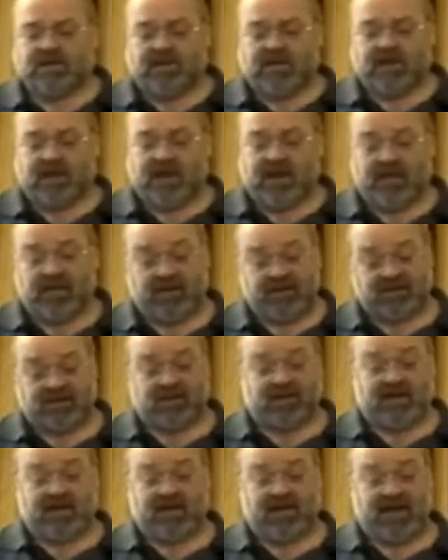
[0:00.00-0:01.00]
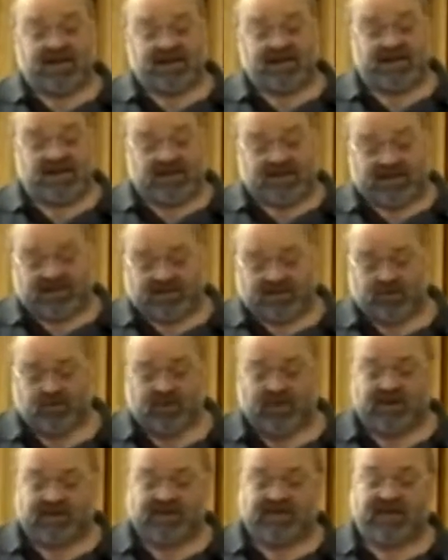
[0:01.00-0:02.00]
And that's it. That's
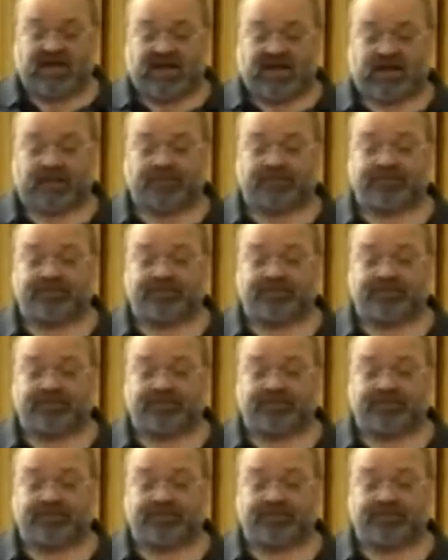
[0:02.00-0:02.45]
when it's done.